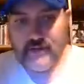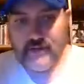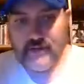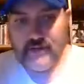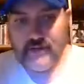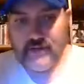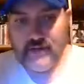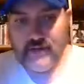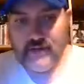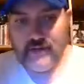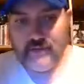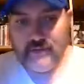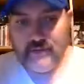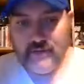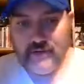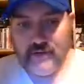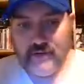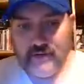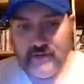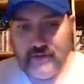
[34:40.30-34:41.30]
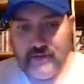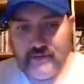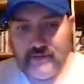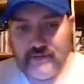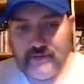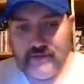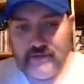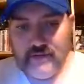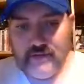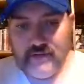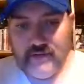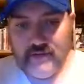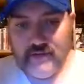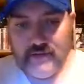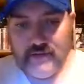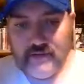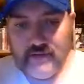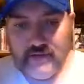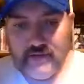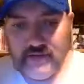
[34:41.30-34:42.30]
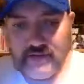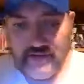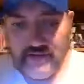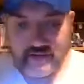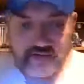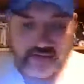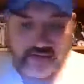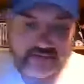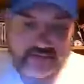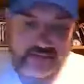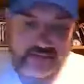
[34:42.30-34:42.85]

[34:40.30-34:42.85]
Anyway, I guess that's